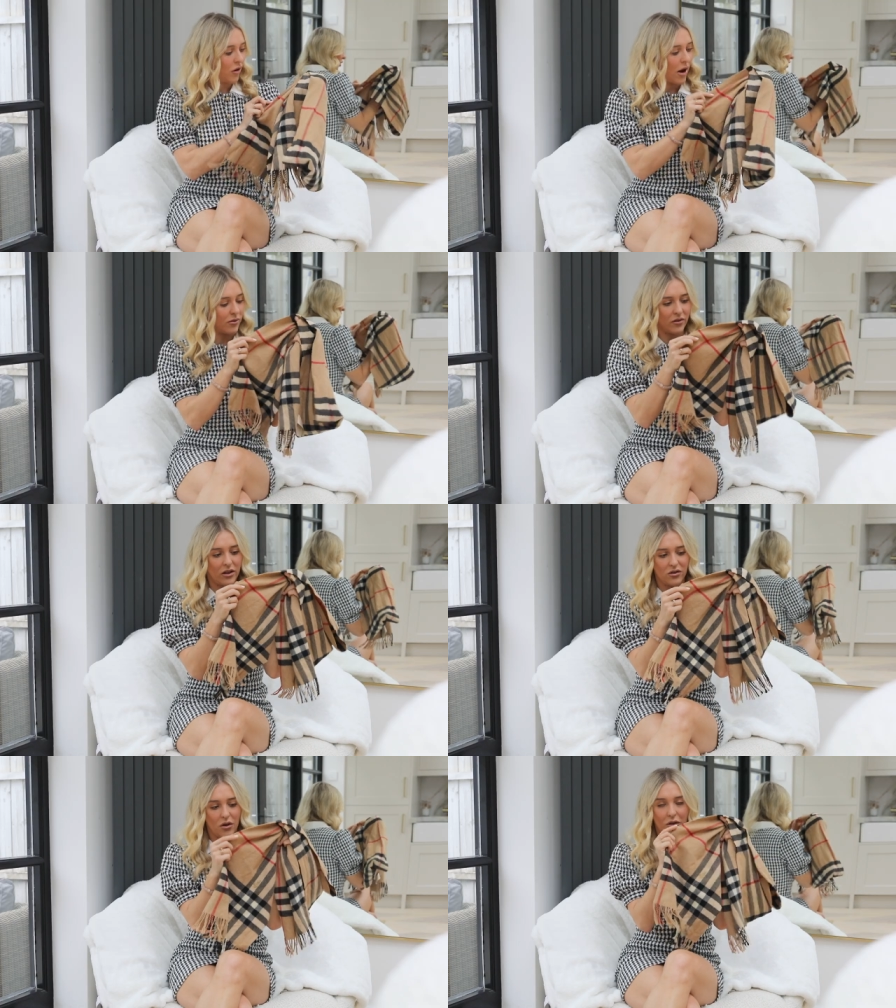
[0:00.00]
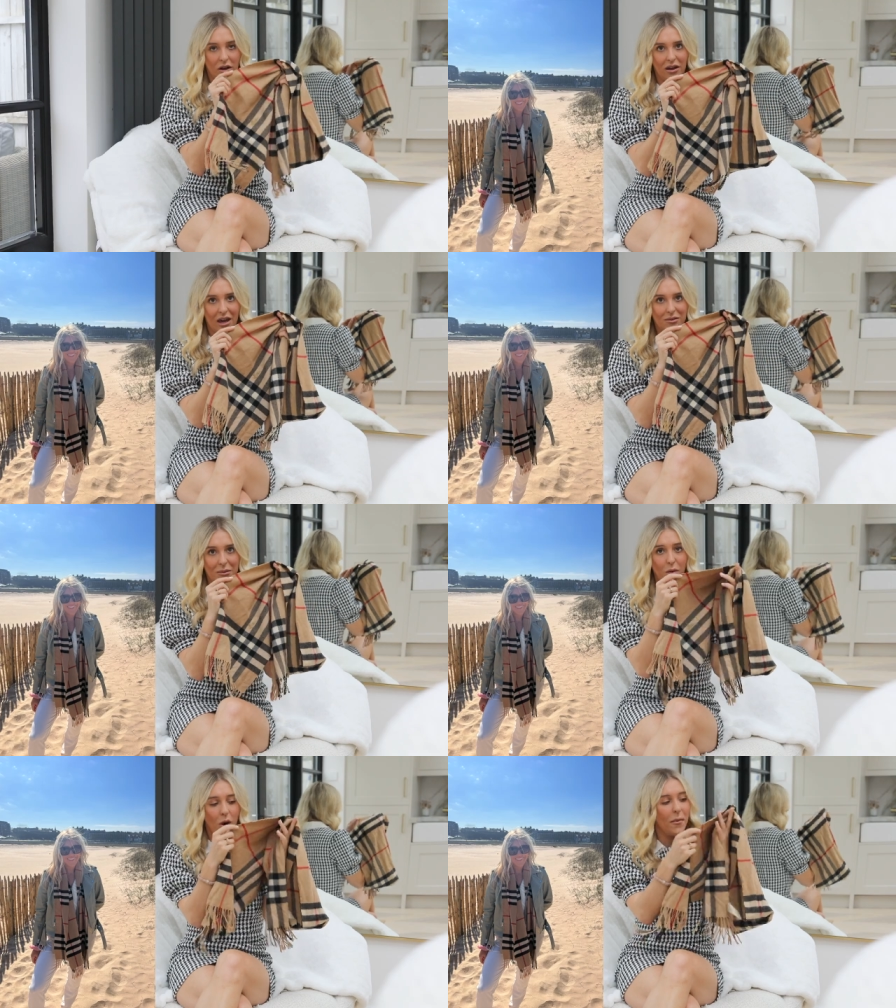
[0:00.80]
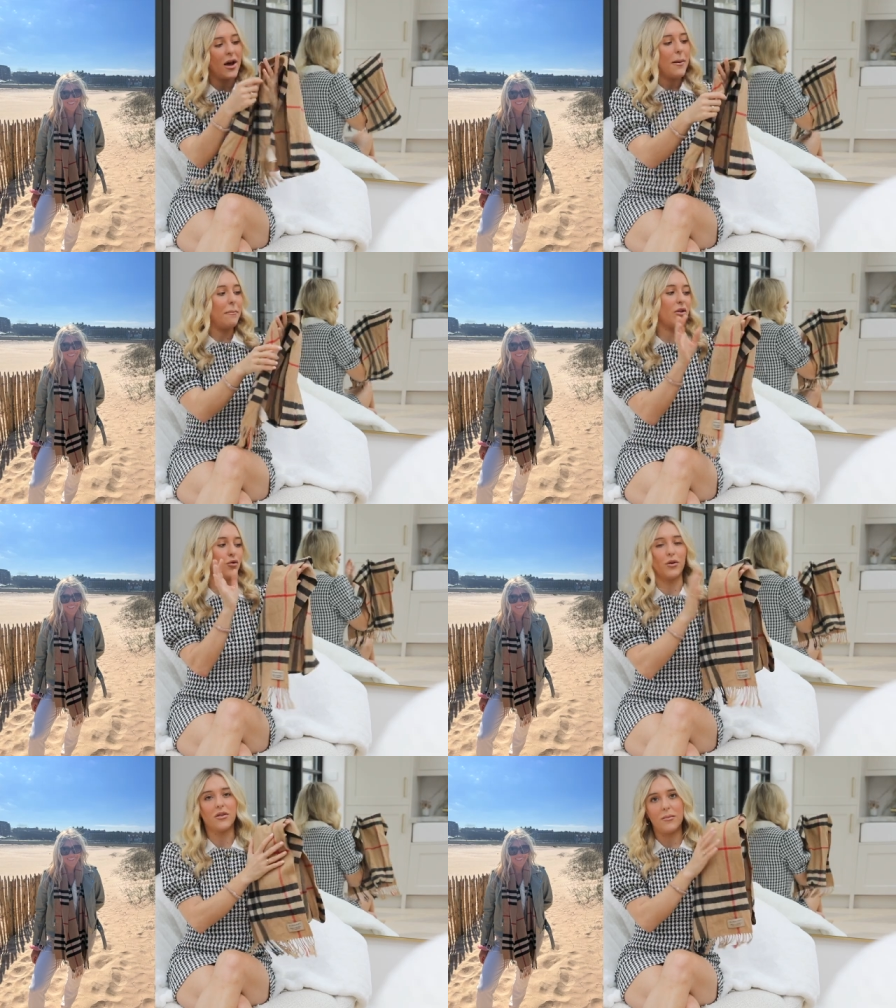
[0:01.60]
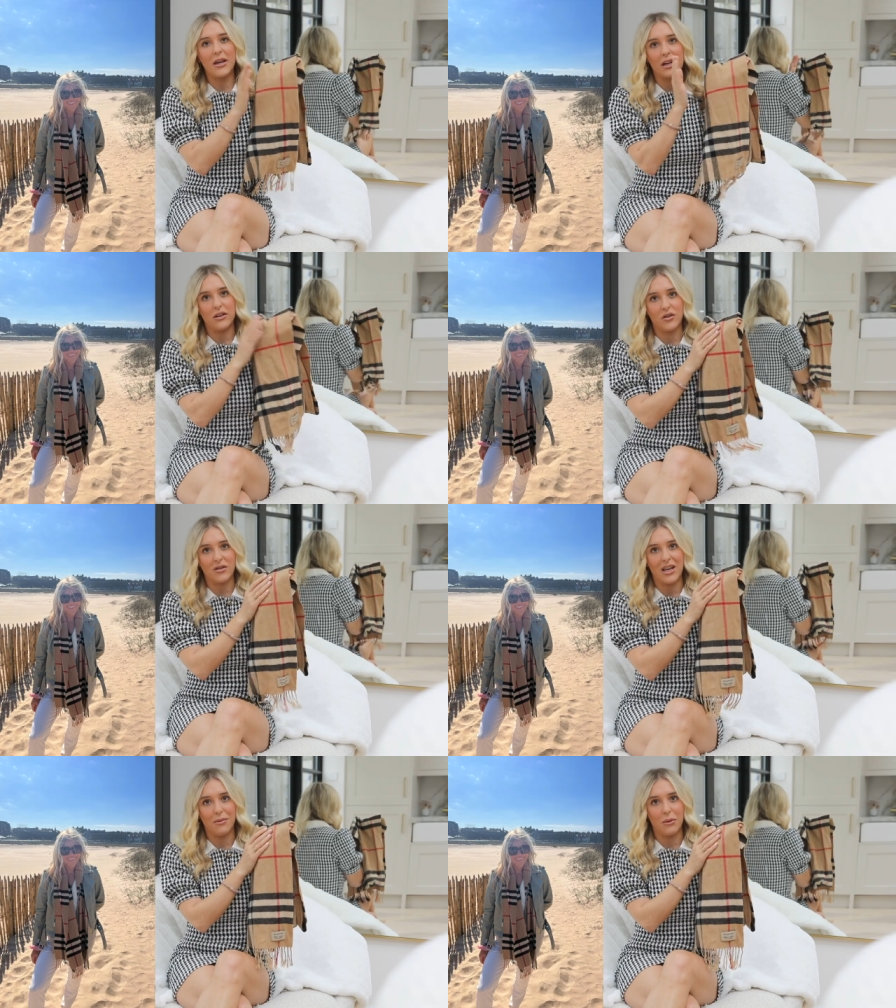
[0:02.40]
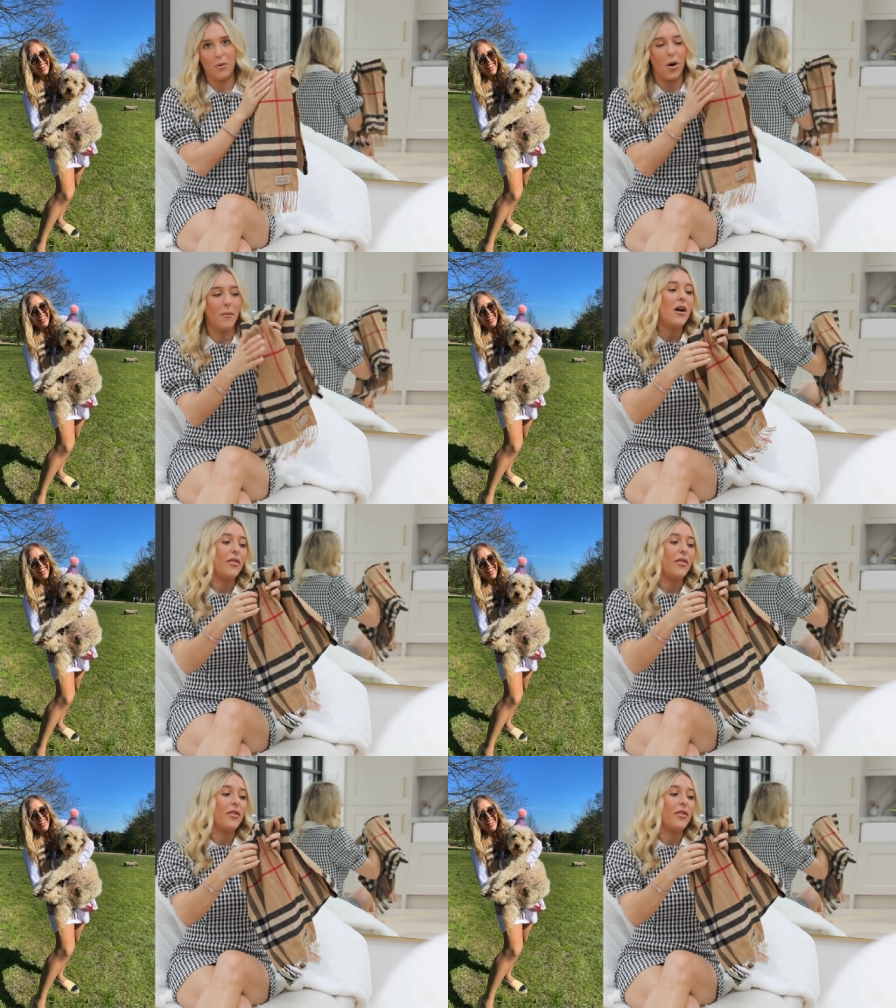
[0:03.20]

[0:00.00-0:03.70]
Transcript: know how something so thin keeps me warm, but trust me, it does keep me warm.